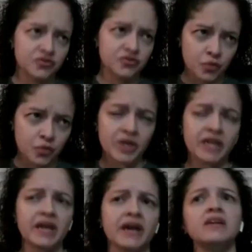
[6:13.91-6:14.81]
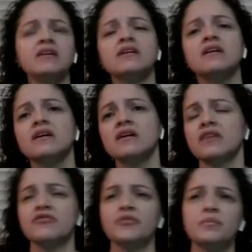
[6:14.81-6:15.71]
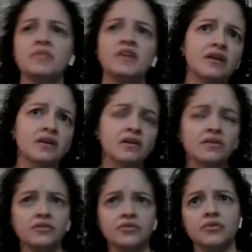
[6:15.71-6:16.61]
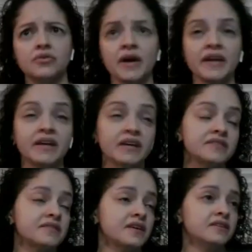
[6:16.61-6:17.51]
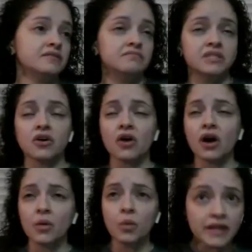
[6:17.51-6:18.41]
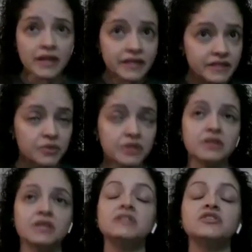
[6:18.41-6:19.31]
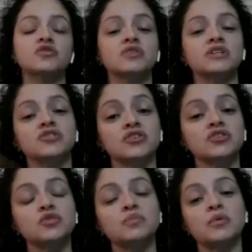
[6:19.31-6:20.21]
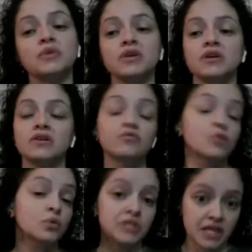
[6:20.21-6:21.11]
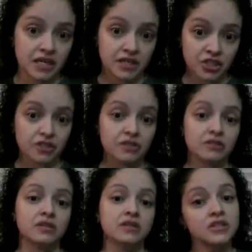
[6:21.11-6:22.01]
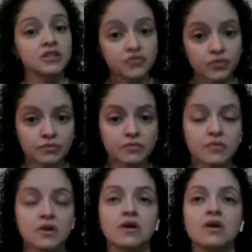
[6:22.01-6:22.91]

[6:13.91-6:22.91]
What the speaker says: in kids' room one night. And from there, I guess they saw how well I did with the kids. So they started to put me in a rotation in kids' room.